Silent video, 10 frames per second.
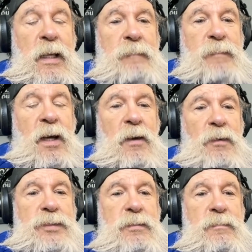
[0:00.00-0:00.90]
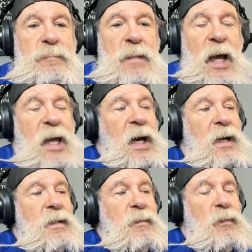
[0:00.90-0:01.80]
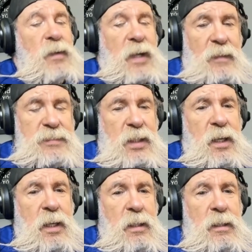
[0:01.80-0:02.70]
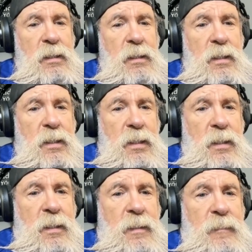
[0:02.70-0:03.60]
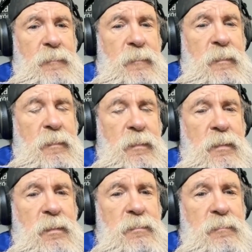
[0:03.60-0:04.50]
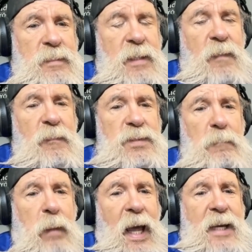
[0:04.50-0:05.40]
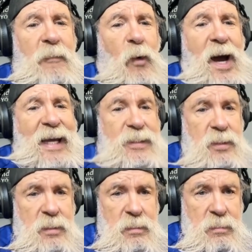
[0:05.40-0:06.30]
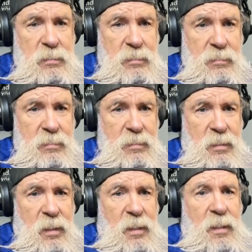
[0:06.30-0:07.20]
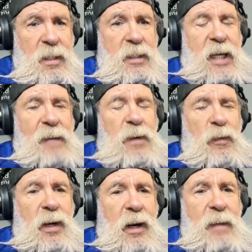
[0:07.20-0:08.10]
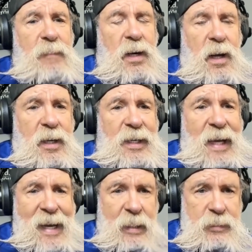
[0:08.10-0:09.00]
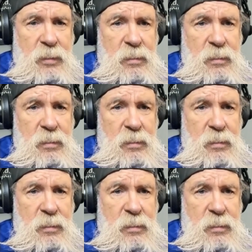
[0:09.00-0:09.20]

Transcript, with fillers: Because, hey, when I was a kid, TV was in black and white. Came on at 11 o'clock at night.